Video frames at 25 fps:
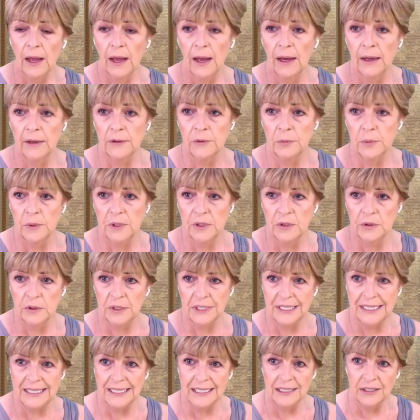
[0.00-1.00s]
And with your
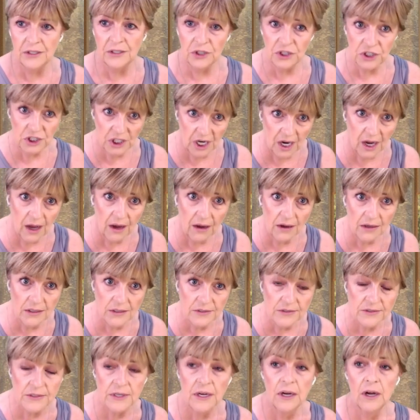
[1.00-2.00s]
natal
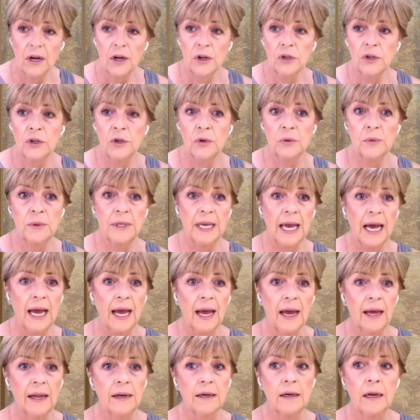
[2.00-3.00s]
chart, you
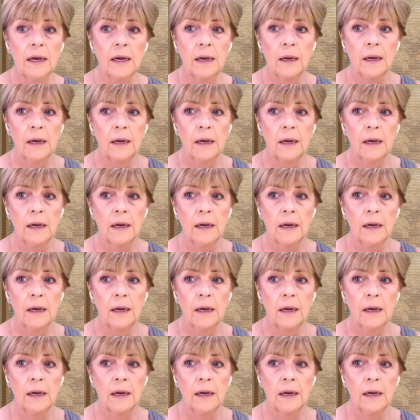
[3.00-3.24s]
can